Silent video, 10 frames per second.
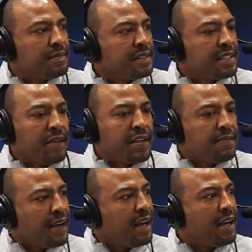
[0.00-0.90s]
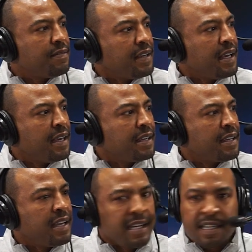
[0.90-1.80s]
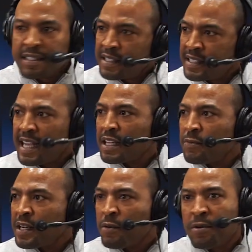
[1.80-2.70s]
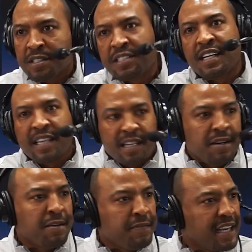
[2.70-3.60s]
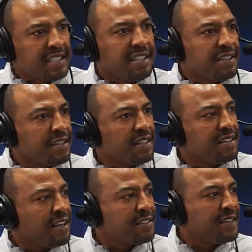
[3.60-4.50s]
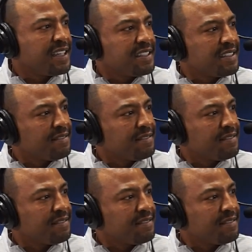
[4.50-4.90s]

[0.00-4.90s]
75 and getting exactly what I want instead of getting on a flight to go to Las Vegas.